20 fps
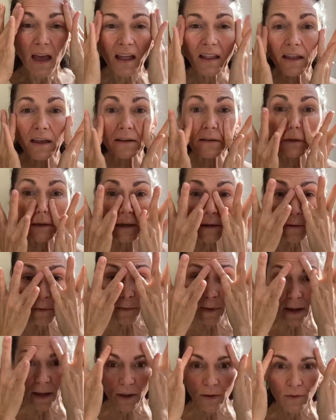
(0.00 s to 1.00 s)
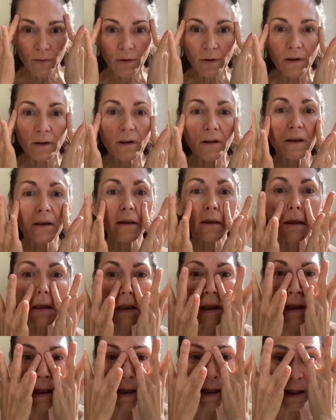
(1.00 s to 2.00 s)
I like to get around
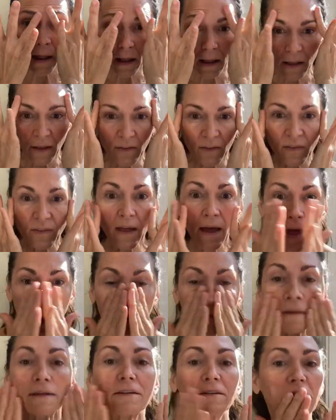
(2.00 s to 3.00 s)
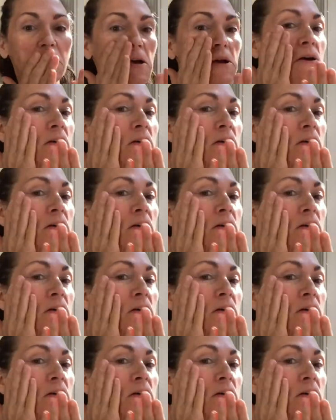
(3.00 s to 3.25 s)
eyelids.